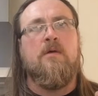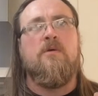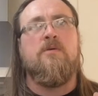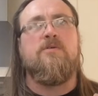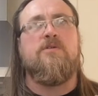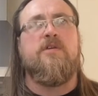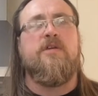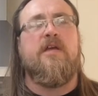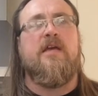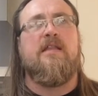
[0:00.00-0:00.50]

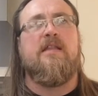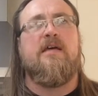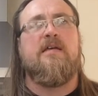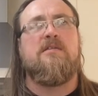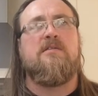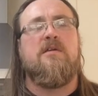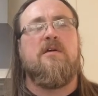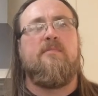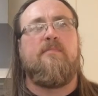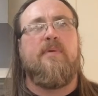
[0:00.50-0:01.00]
So you get
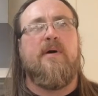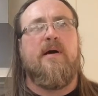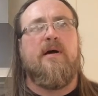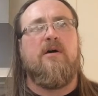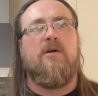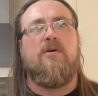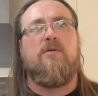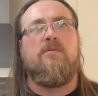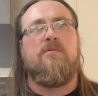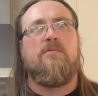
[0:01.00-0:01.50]
that
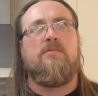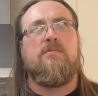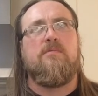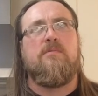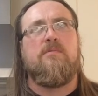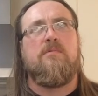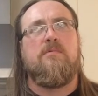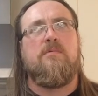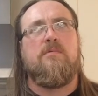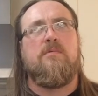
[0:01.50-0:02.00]
bio
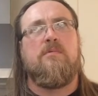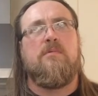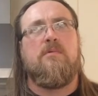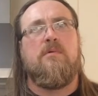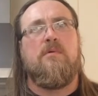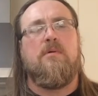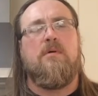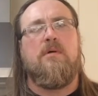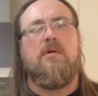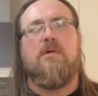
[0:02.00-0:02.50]

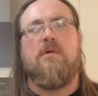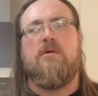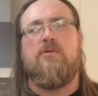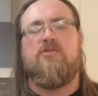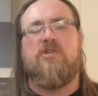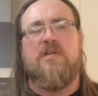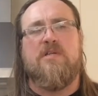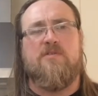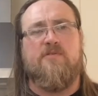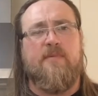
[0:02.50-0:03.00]

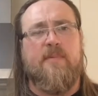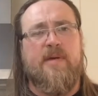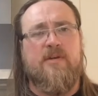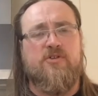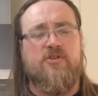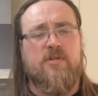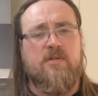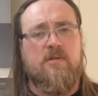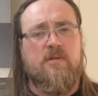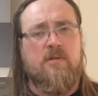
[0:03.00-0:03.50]

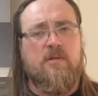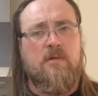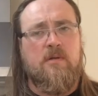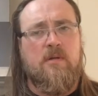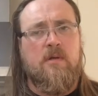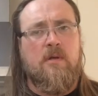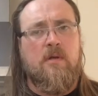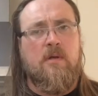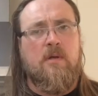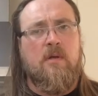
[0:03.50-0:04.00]
transformation.
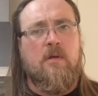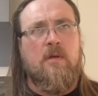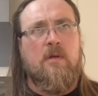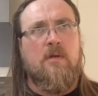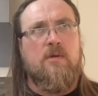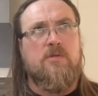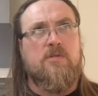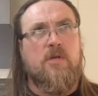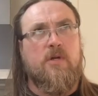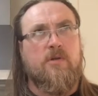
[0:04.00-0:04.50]

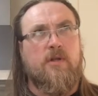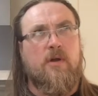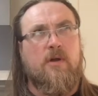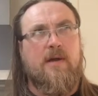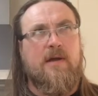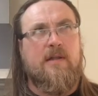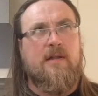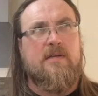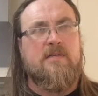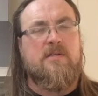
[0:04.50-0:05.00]
So I don't know
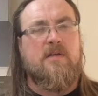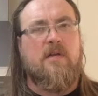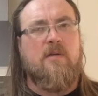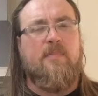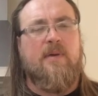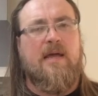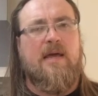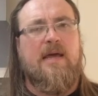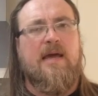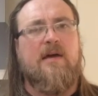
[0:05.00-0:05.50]
how that's going
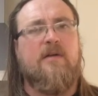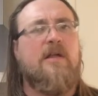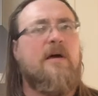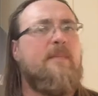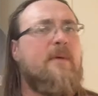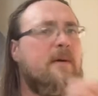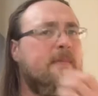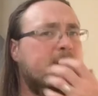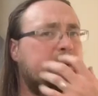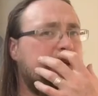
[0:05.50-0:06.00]
to play out. That
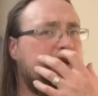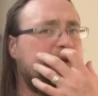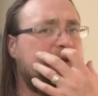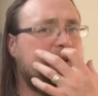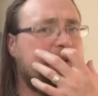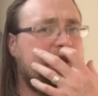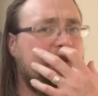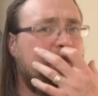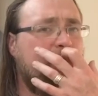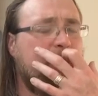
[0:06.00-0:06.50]
might be an
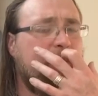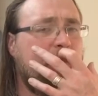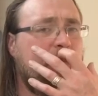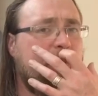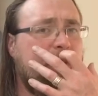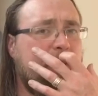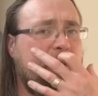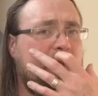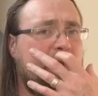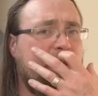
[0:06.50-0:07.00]
interesting one.
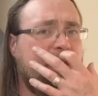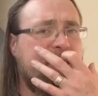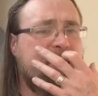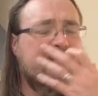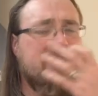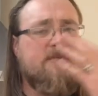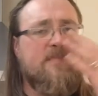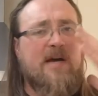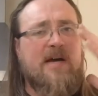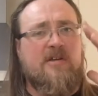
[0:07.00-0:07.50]
The
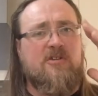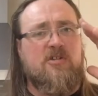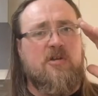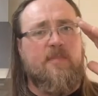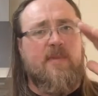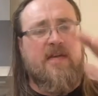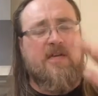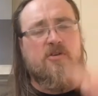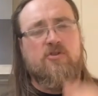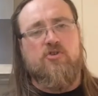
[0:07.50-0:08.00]
yeast might actually
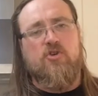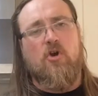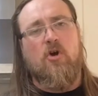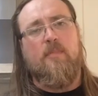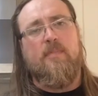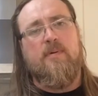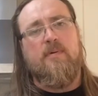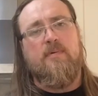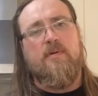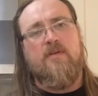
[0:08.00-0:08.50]
make it
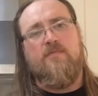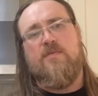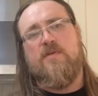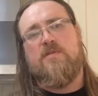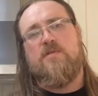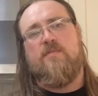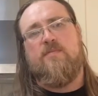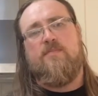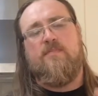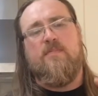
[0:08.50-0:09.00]
drop. If
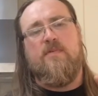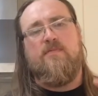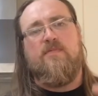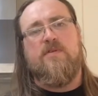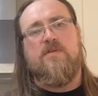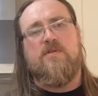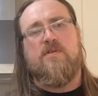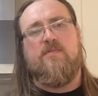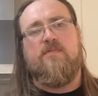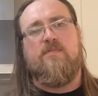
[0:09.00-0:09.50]
it's
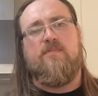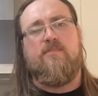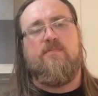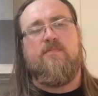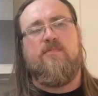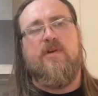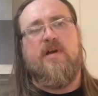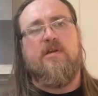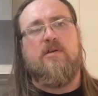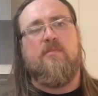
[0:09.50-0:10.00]
a
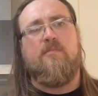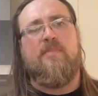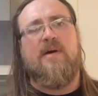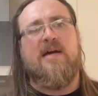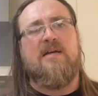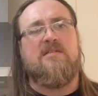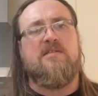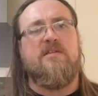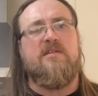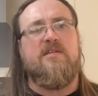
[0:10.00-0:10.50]
very
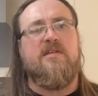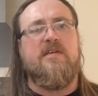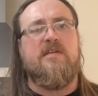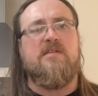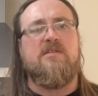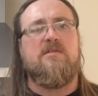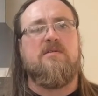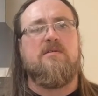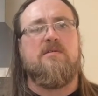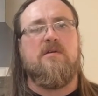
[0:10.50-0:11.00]
compacting
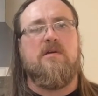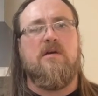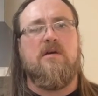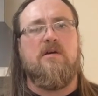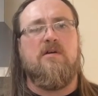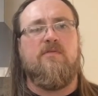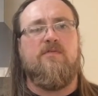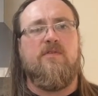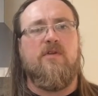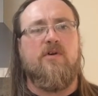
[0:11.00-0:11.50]
yeast,
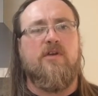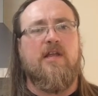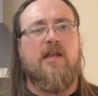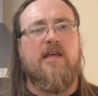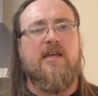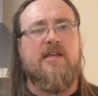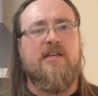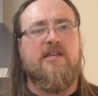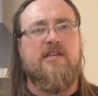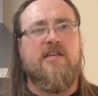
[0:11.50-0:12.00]

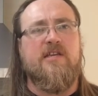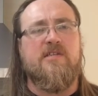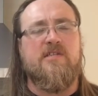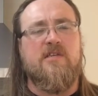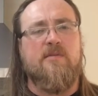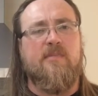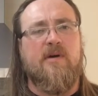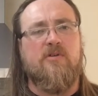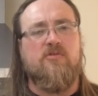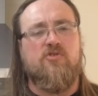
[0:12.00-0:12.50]
flocculating yeast,
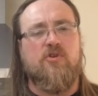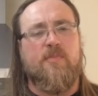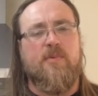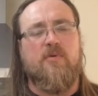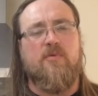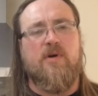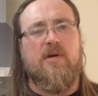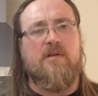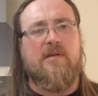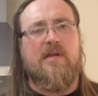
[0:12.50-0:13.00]
it might drop
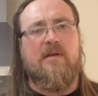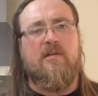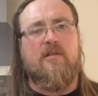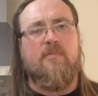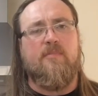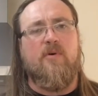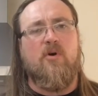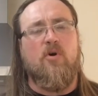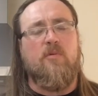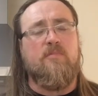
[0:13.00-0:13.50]
it right down to the
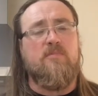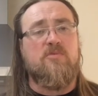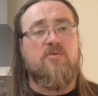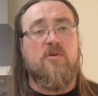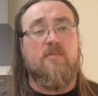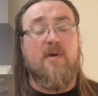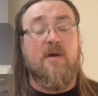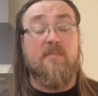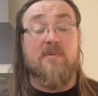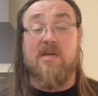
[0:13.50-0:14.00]
bottom. So
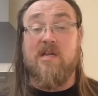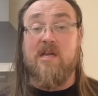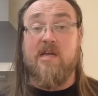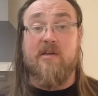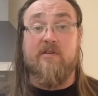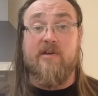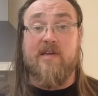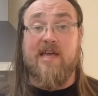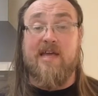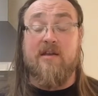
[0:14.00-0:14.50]
it might be
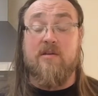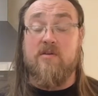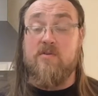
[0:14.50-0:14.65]
clear again.